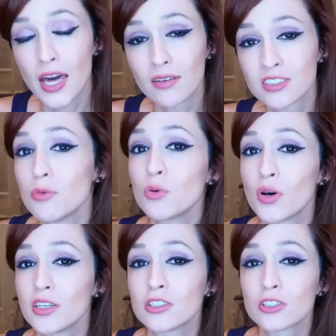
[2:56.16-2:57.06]
And if someone
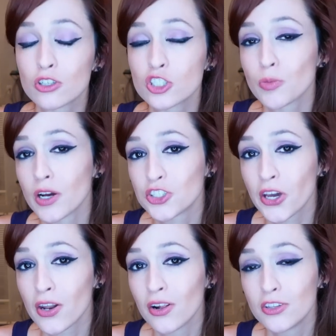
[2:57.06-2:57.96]
wanted to search my
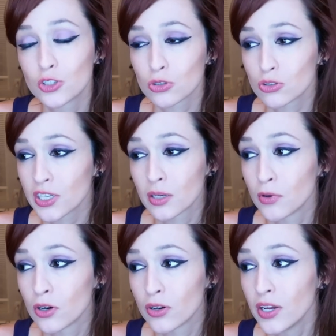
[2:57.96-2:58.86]
channel in this restricted
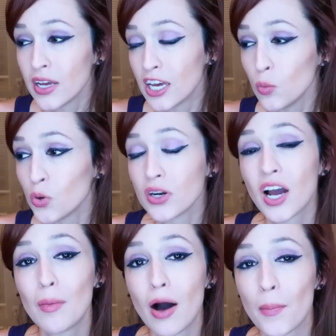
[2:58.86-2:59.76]
mode, it wouldn't
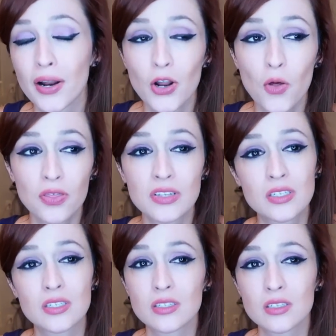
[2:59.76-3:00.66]
come up. And I know that this
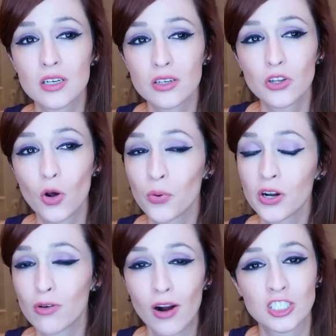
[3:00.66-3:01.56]
is, you know,
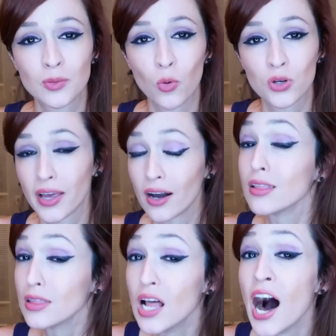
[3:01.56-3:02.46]
pretty across the board, like a
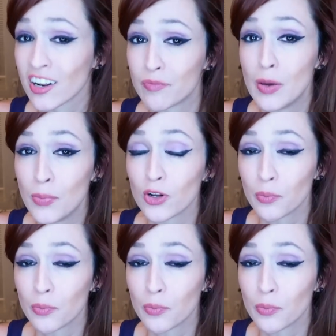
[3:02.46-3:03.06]
lot of people